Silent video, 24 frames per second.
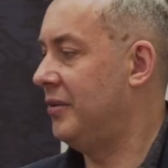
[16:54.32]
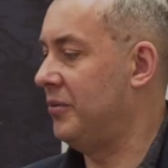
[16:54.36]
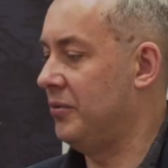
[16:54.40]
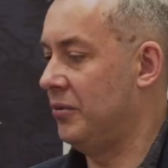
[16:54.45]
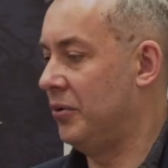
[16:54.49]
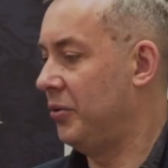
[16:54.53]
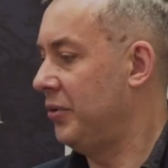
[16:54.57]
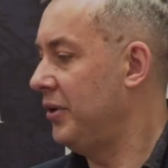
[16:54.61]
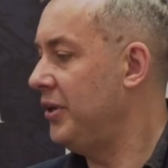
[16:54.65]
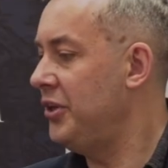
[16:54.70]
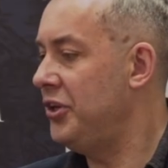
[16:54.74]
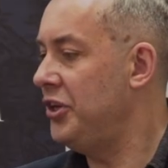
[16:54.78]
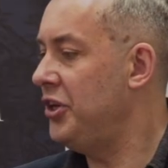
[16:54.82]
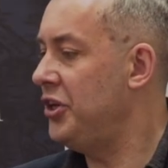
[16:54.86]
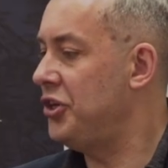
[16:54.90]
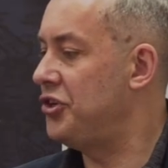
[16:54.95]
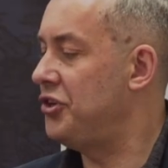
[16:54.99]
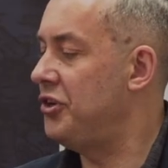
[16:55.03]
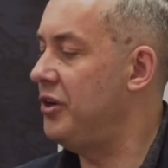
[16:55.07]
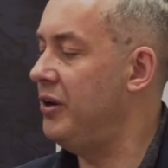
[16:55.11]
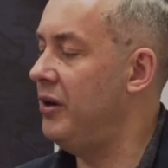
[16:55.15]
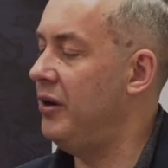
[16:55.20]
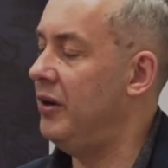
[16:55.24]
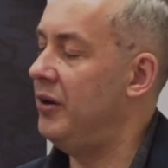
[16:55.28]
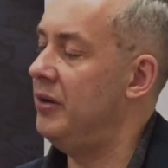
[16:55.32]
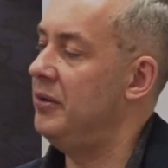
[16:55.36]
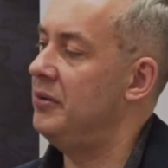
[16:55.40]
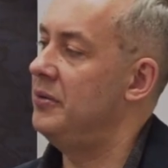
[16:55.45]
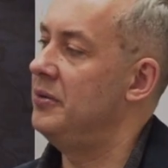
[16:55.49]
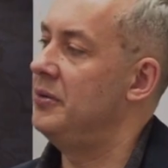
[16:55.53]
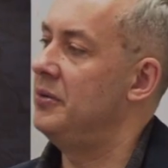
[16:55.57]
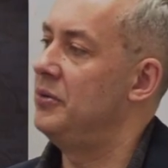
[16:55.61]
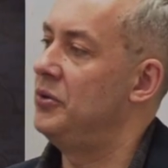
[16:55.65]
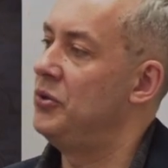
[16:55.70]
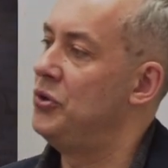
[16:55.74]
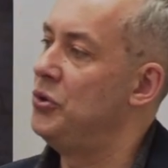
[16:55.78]
year, no, in each
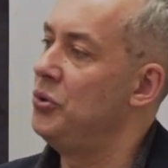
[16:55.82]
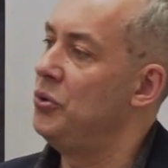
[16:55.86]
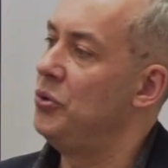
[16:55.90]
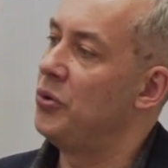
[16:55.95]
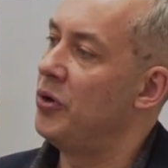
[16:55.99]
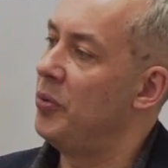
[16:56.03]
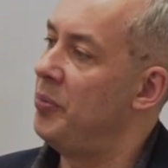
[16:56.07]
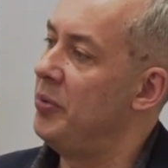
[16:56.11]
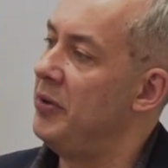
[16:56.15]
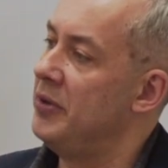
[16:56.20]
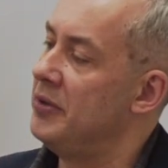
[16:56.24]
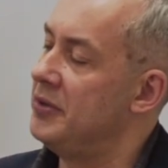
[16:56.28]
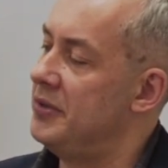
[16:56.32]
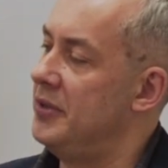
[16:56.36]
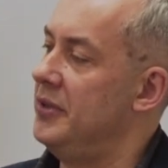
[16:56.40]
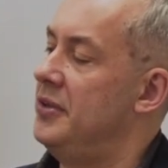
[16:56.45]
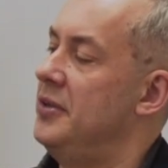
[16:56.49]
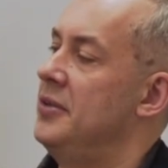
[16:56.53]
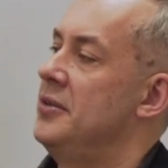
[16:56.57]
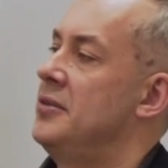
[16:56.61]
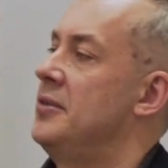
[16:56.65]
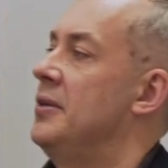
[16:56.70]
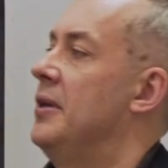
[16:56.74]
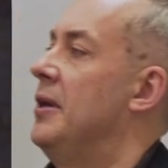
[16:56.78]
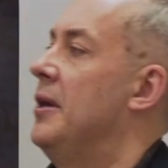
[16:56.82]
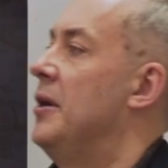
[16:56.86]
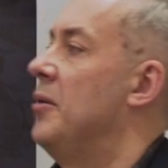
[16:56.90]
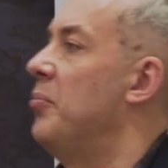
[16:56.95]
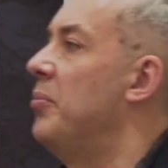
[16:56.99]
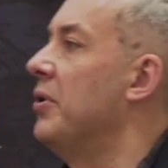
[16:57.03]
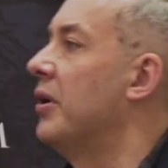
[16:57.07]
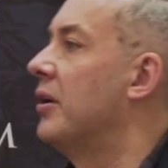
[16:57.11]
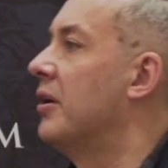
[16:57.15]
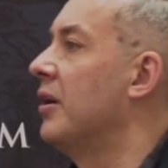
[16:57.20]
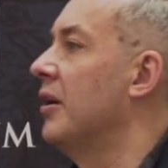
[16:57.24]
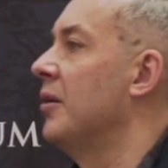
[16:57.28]
year, two European cities
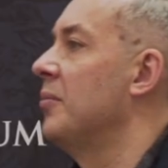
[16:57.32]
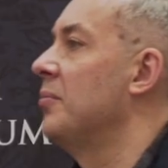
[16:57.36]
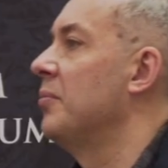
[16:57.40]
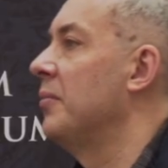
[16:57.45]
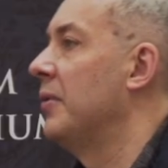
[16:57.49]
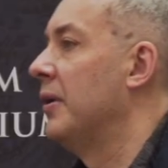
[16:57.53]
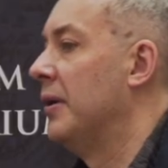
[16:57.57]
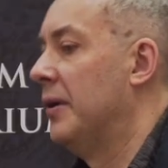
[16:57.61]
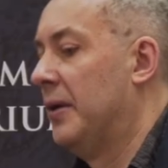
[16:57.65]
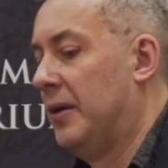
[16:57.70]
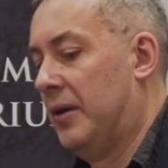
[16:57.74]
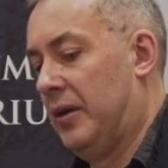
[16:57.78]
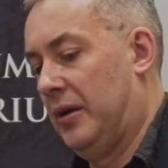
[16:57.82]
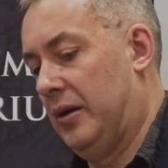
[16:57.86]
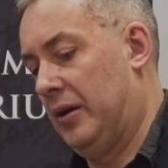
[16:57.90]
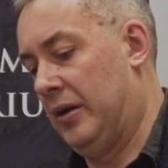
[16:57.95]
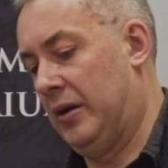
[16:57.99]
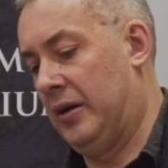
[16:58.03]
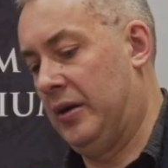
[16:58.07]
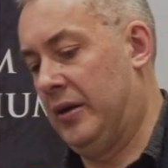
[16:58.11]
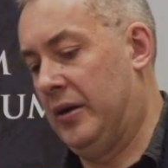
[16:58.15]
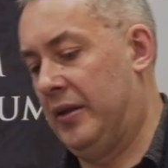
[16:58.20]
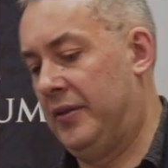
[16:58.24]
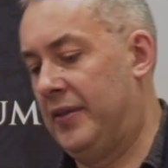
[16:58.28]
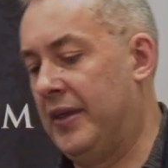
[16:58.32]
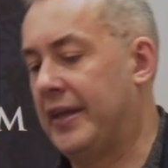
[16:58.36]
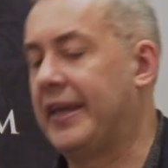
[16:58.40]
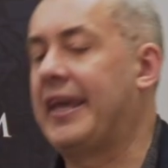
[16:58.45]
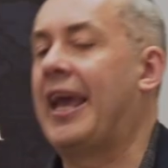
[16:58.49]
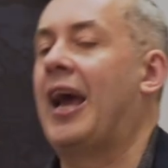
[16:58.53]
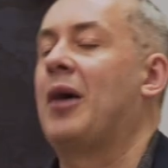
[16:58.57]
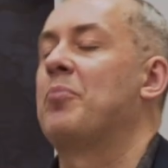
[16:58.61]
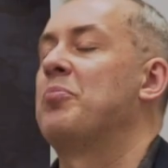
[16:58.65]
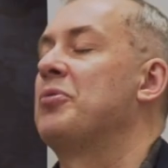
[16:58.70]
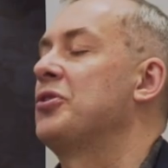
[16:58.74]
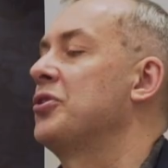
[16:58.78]
become uh, the
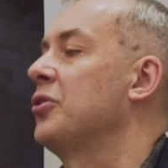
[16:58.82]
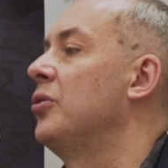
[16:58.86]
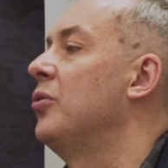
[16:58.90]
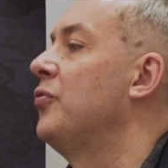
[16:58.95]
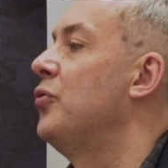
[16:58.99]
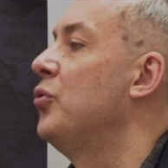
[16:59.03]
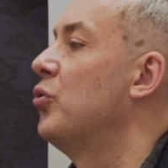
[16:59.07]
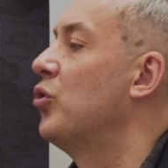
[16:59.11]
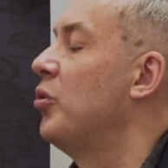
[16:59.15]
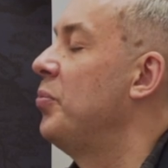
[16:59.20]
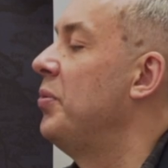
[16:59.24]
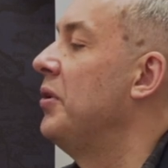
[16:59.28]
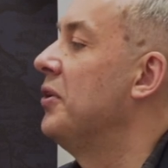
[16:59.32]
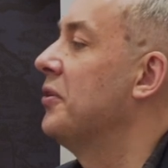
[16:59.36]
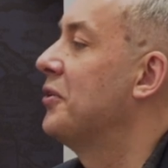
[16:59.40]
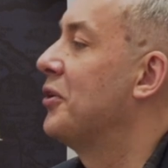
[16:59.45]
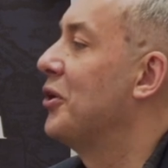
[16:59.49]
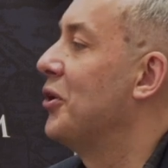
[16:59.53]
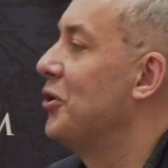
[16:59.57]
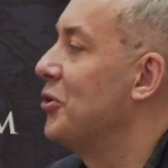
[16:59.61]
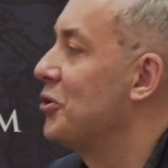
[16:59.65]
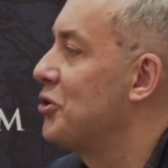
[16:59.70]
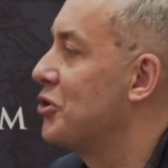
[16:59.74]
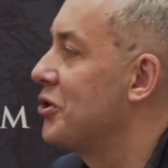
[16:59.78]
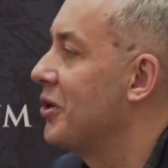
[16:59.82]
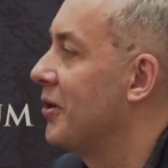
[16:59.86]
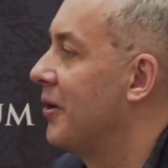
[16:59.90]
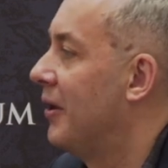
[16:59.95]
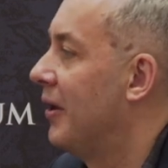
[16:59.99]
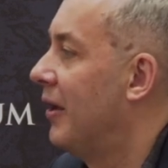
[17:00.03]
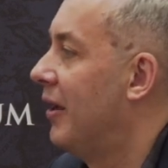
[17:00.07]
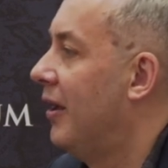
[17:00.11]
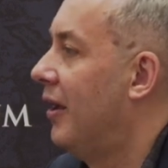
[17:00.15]
capital of European culture.